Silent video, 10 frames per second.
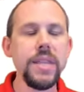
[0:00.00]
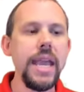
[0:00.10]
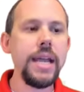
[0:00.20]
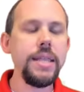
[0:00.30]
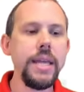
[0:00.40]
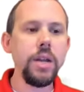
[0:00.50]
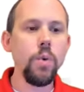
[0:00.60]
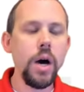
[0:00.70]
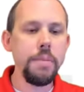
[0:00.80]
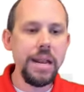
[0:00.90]
and then it
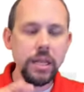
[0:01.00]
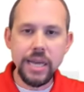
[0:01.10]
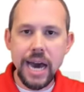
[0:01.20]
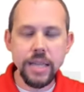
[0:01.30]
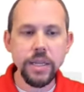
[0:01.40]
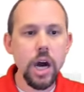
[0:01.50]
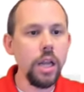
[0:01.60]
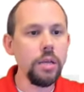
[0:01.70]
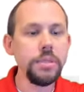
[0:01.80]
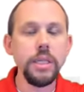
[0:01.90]
will automatically hide the
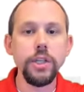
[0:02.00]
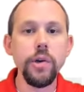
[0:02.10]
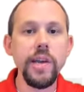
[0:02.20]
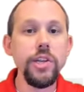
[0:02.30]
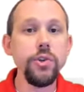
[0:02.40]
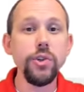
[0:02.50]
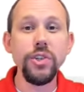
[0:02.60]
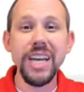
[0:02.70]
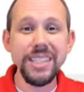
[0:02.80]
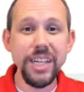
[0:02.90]
columns. Your end user
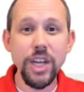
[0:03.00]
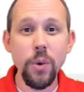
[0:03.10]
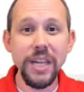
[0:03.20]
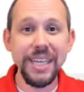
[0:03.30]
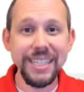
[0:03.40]
doesn't know it